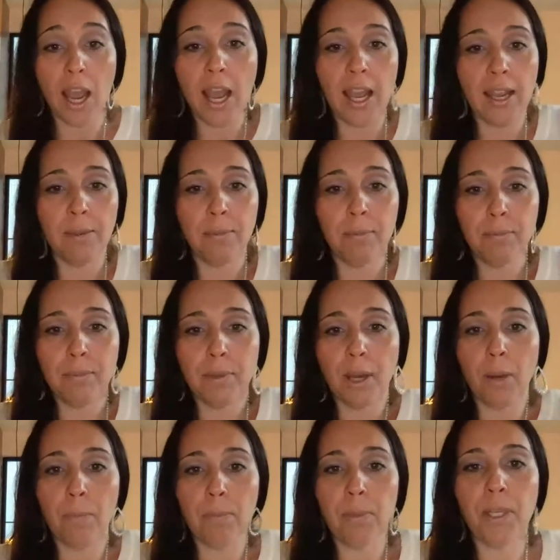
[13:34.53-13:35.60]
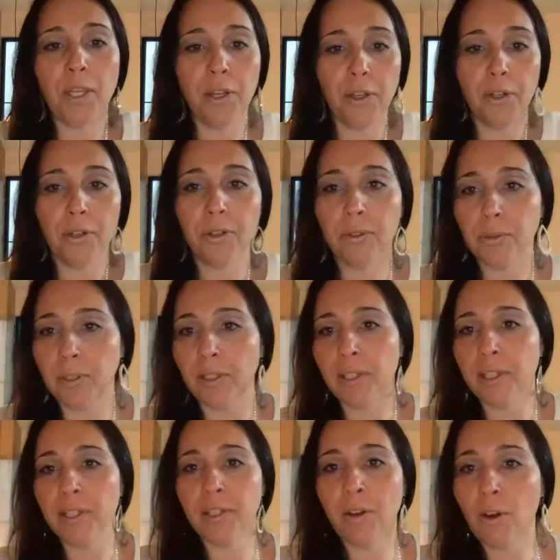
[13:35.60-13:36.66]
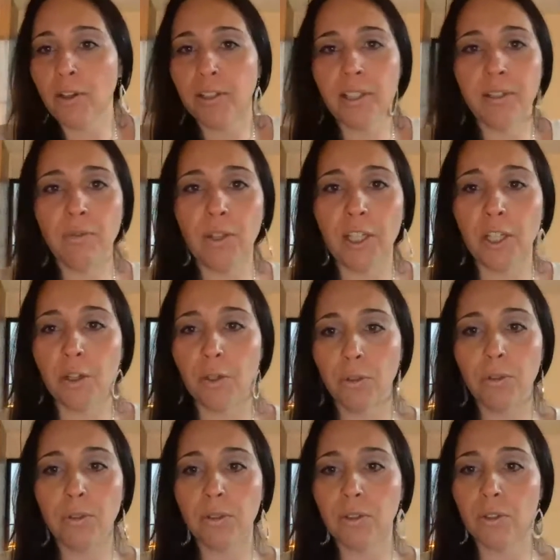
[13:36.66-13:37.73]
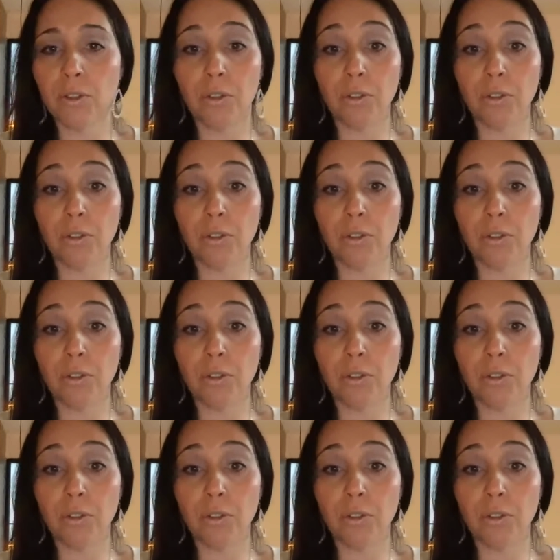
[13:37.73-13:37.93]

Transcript: I am up here on these videos